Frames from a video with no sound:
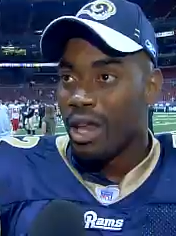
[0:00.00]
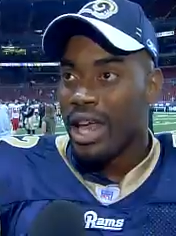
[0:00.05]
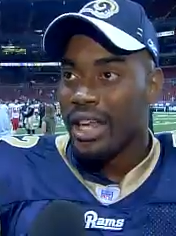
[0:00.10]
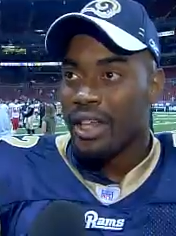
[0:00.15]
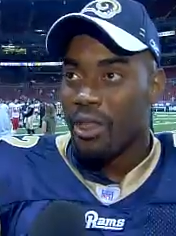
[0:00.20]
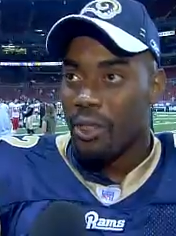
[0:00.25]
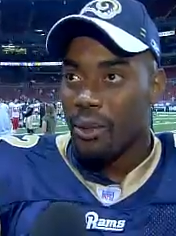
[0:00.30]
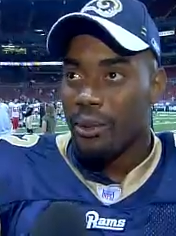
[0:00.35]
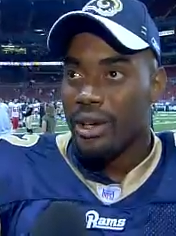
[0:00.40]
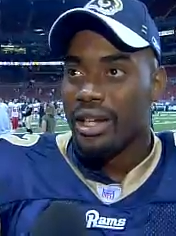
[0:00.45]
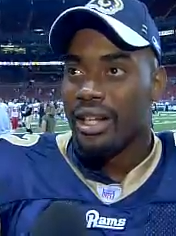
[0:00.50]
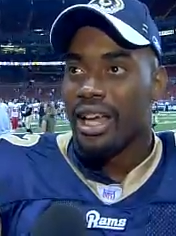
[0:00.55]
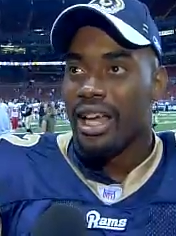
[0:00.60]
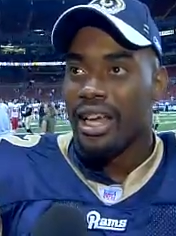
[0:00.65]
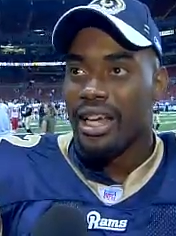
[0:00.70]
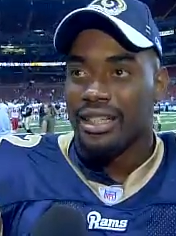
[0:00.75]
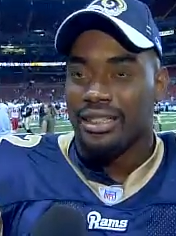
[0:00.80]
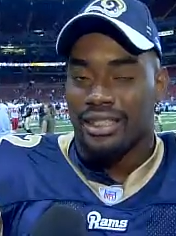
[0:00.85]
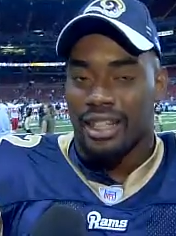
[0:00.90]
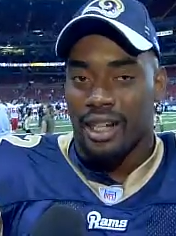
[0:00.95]
like in three
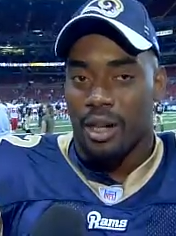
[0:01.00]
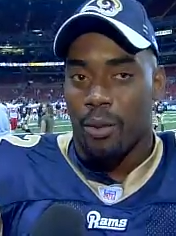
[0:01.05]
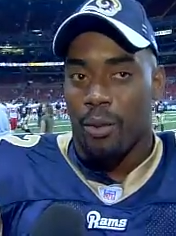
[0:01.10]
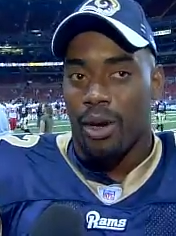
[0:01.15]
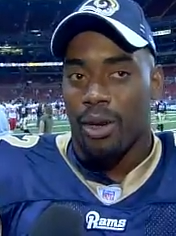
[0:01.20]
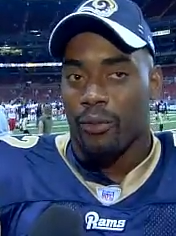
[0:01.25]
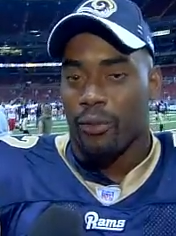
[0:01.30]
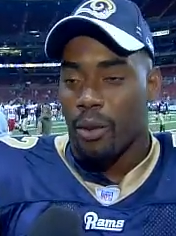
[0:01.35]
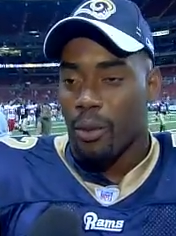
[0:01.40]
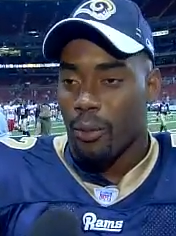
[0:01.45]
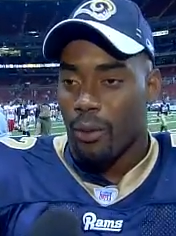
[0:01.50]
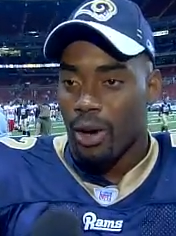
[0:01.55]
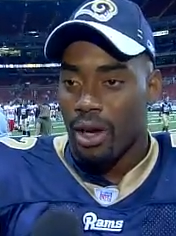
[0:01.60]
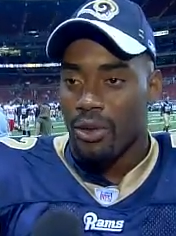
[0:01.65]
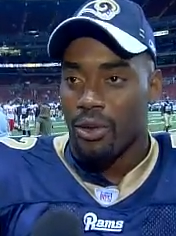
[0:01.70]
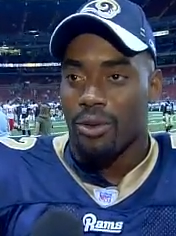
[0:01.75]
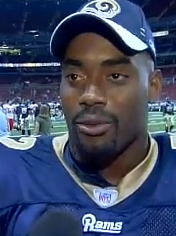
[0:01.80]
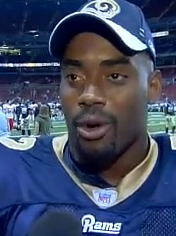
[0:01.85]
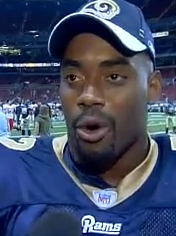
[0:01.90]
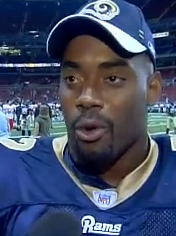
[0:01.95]
days, then it went from
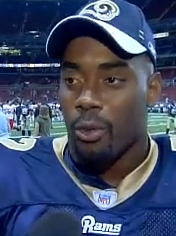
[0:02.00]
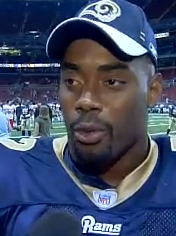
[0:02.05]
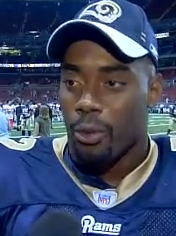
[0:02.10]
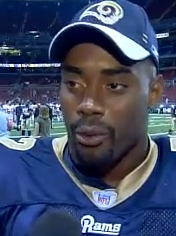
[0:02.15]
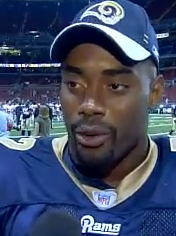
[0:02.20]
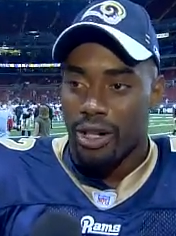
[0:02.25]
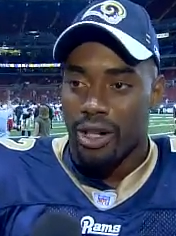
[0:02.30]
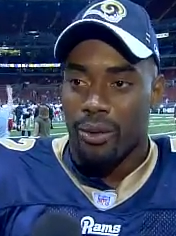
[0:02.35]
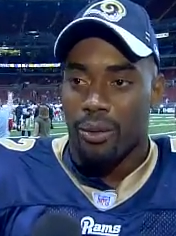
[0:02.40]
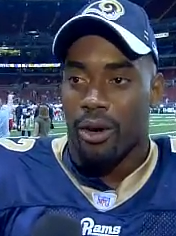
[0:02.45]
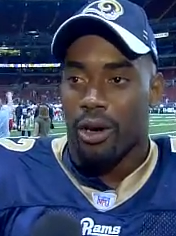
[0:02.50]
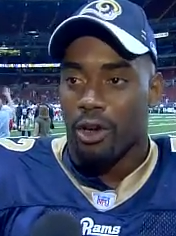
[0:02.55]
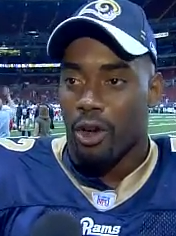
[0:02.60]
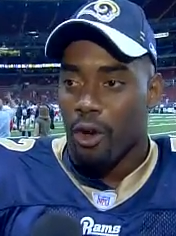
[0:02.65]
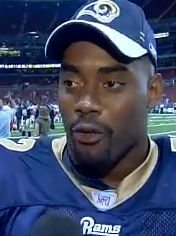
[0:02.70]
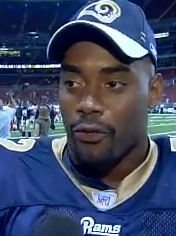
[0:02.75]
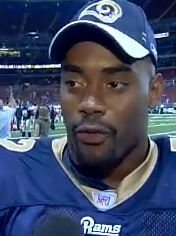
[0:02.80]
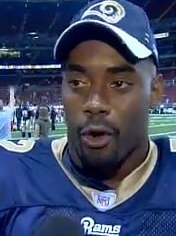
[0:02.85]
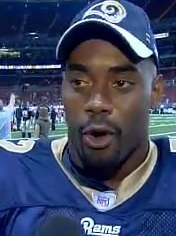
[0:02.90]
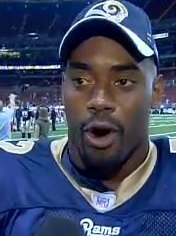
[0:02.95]
103,
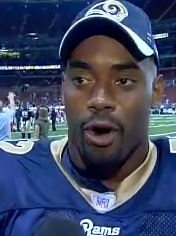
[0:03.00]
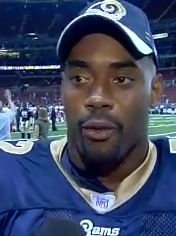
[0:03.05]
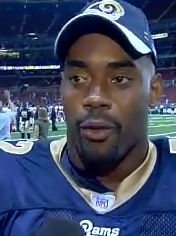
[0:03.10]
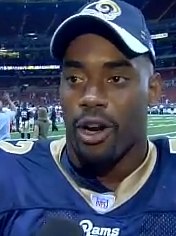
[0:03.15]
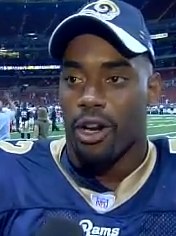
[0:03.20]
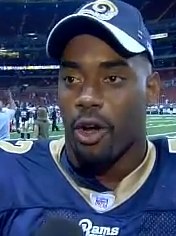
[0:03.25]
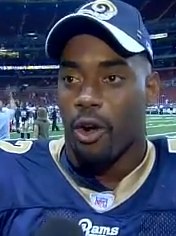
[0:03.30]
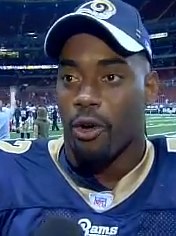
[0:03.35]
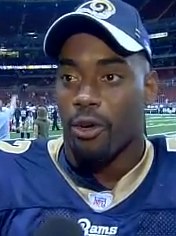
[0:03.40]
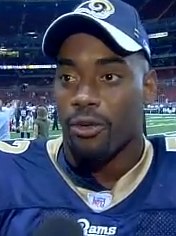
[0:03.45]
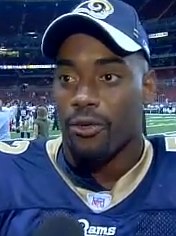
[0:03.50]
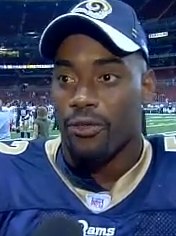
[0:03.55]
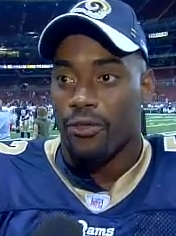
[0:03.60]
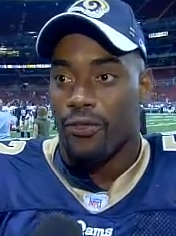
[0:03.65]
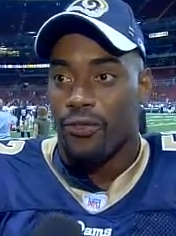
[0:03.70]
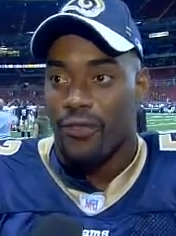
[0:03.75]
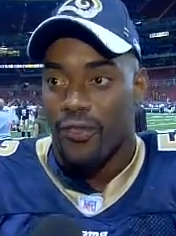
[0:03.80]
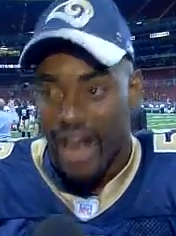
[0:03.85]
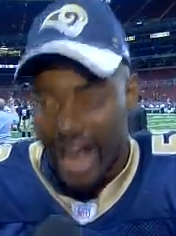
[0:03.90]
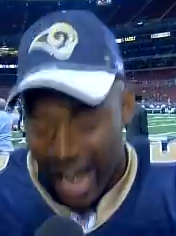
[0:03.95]
104,
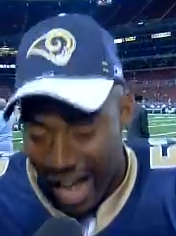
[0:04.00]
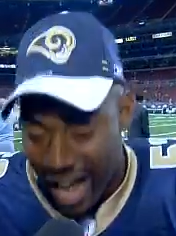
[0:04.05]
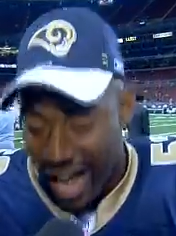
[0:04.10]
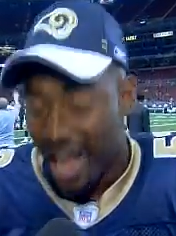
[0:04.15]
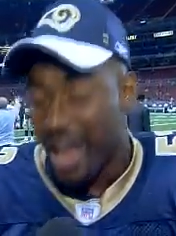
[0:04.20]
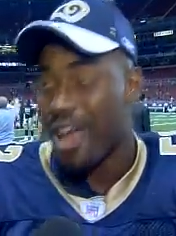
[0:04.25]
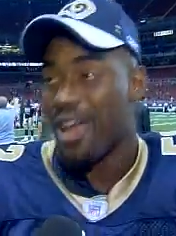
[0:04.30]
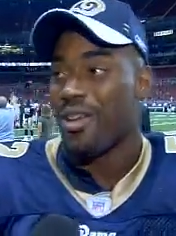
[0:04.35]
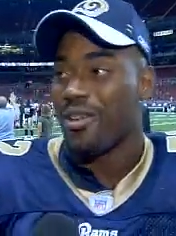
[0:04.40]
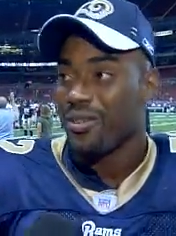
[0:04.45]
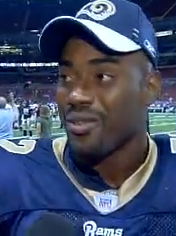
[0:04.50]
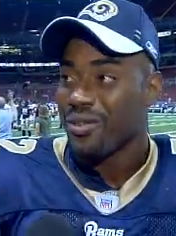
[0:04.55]
105.